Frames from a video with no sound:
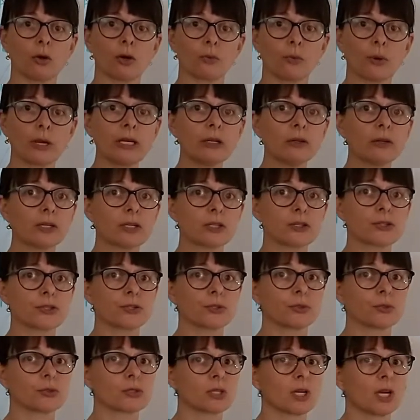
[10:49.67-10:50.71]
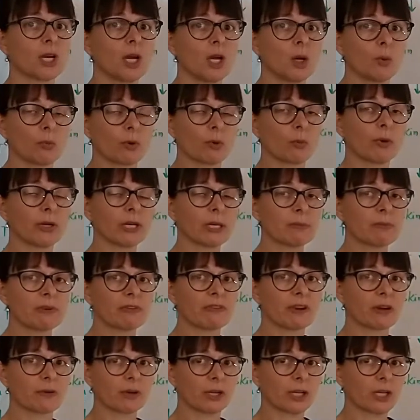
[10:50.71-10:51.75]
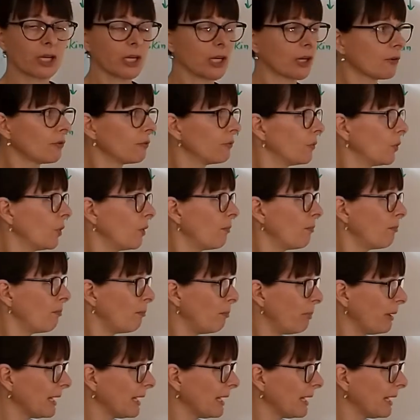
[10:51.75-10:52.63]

or renal issues, we want to be very careful.